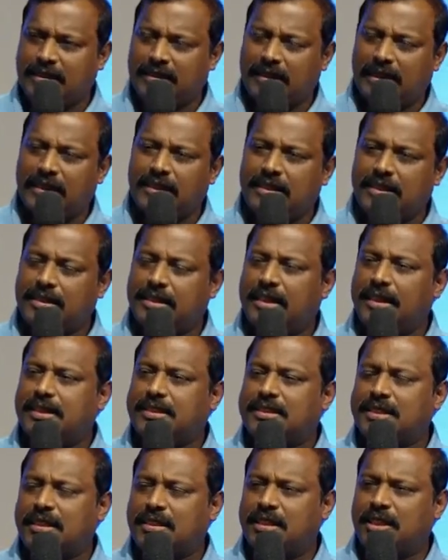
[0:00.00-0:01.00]
They
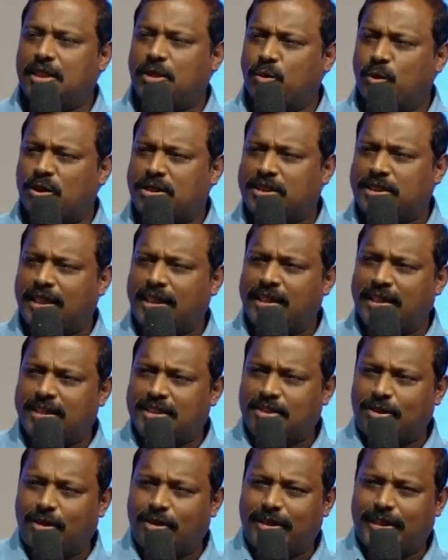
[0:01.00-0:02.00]
said that your son
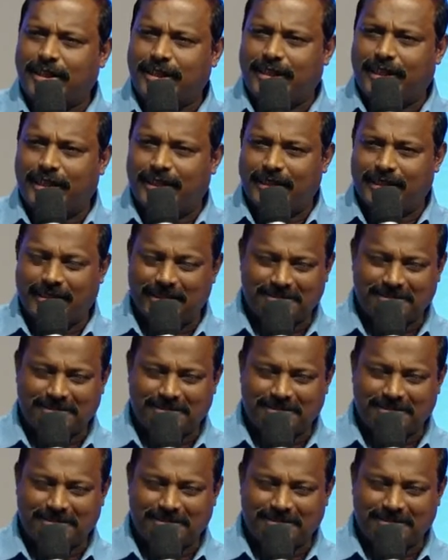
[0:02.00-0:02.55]
is already dead.